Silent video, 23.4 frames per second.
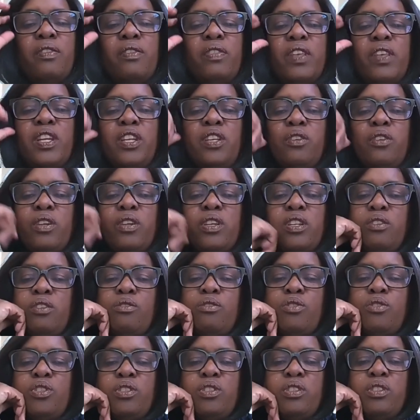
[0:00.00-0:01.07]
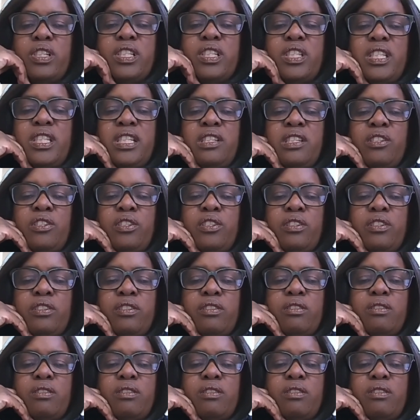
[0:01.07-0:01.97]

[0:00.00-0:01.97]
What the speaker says: then you can use your extenders.